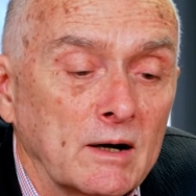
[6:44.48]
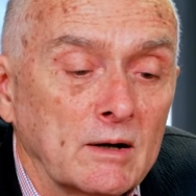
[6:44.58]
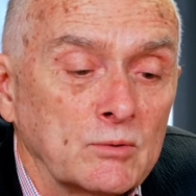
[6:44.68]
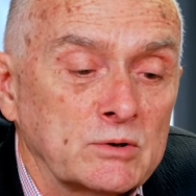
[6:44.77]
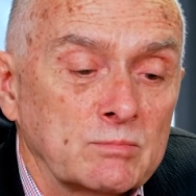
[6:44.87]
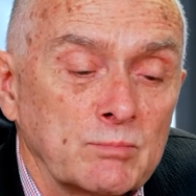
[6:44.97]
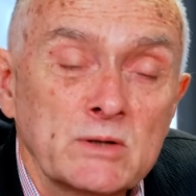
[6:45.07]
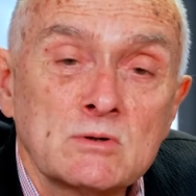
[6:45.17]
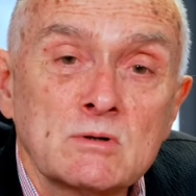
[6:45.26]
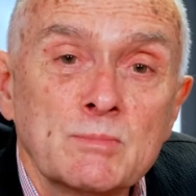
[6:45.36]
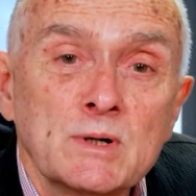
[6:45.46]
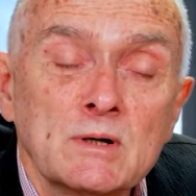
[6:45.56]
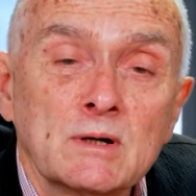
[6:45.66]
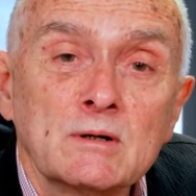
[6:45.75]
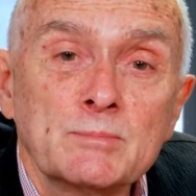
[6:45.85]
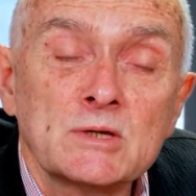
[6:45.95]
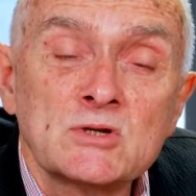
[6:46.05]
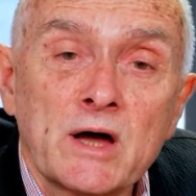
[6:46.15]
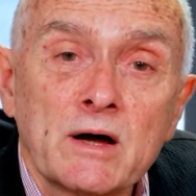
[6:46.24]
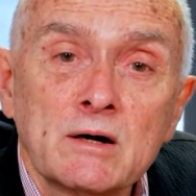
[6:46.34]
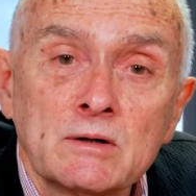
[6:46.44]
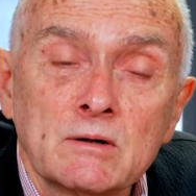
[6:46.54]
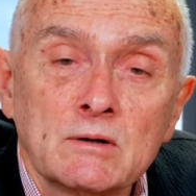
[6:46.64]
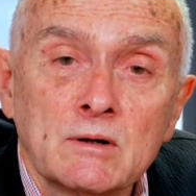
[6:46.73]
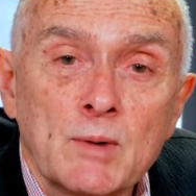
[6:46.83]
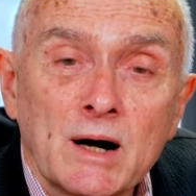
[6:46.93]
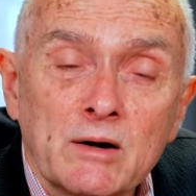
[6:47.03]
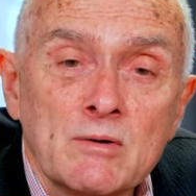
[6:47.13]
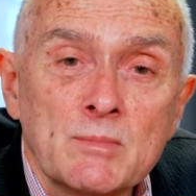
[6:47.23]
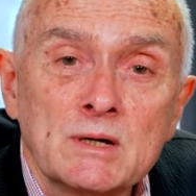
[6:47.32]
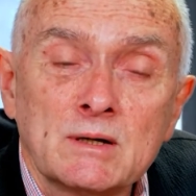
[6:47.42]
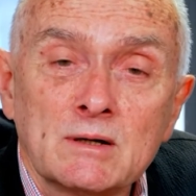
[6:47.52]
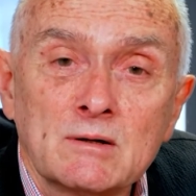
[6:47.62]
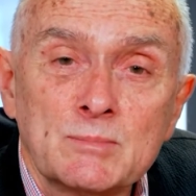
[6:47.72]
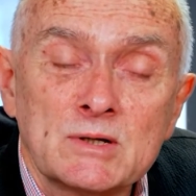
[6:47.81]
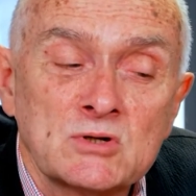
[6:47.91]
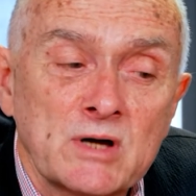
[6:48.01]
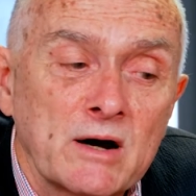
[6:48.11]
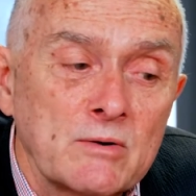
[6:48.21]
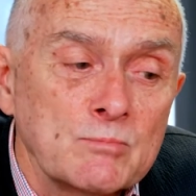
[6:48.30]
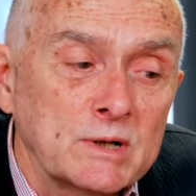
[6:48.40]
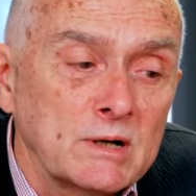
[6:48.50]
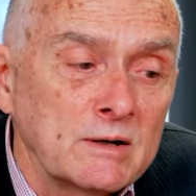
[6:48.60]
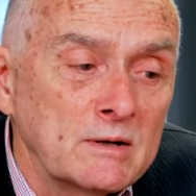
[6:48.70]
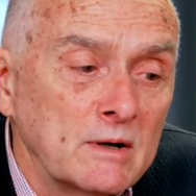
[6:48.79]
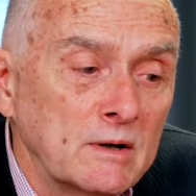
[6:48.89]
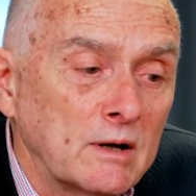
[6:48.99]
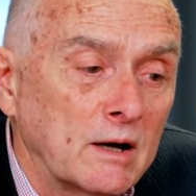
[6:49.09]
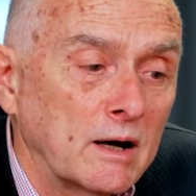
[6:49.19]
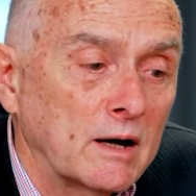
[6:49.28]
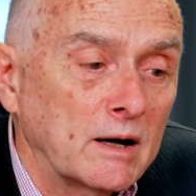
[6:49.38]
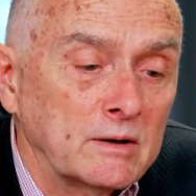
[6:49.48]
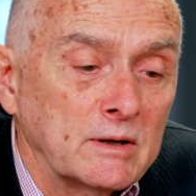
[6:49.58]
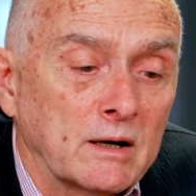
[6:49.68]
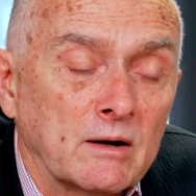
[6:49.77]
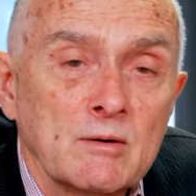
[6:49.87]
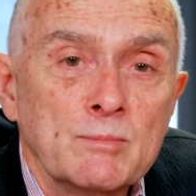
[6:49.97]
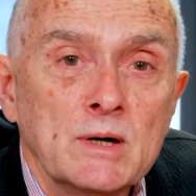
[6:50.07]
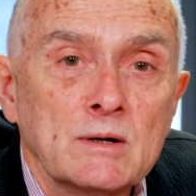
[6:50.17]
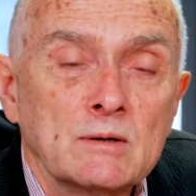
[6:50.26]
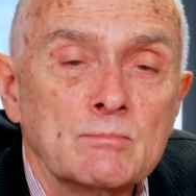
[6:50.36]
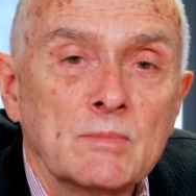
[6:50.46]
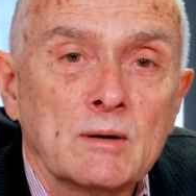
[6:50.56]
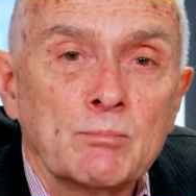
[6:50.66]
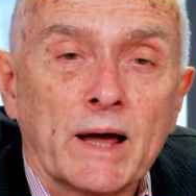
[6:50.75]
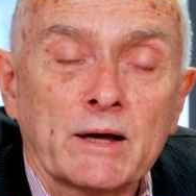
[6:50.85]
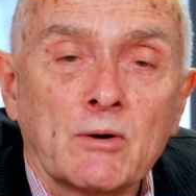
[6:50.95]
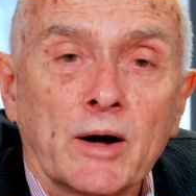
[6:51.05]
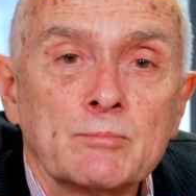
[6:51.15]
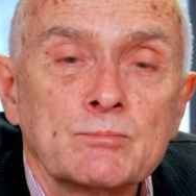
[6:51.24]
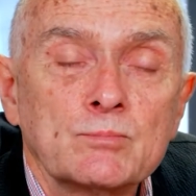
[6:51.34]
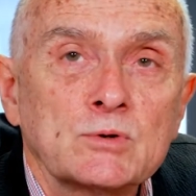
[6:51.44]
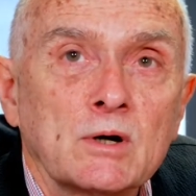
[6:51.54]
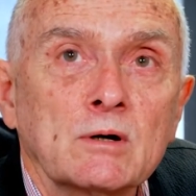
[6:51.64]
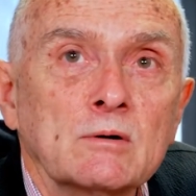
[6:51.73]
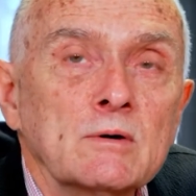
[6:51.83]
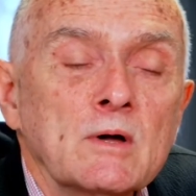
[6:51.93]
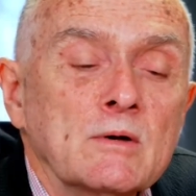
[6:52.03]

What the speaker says: which meant to be a little bit sour. Amaro meaning a little bit sour and bitter. And Negro being a black grape. So